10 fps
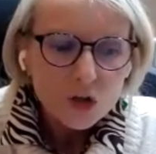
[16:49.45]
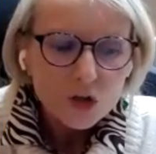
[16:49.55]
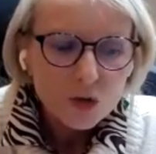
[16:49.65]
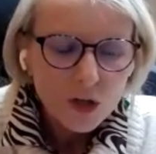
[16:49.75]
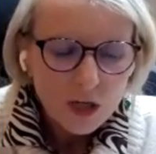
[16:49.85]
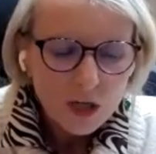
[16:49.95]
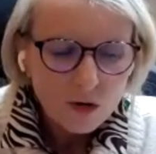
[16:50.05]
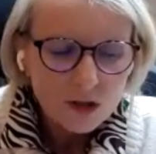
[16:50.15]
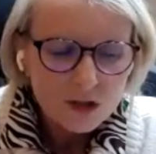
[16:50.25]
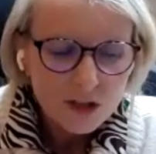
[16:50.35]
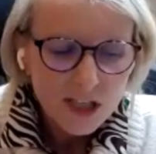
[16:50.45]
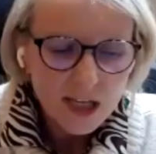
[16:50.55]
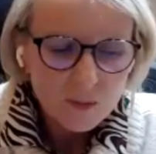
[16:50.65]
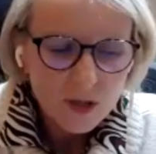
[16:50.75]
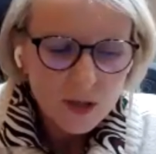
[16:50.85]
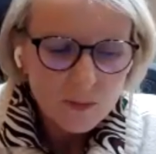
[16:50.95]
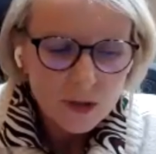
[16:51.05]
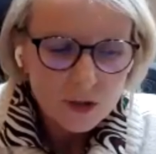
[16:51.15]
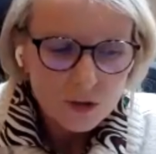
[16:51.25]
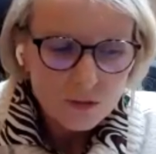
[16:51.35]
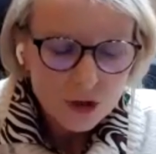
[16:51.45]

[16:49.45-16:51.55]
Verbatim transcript: So, in order to get people to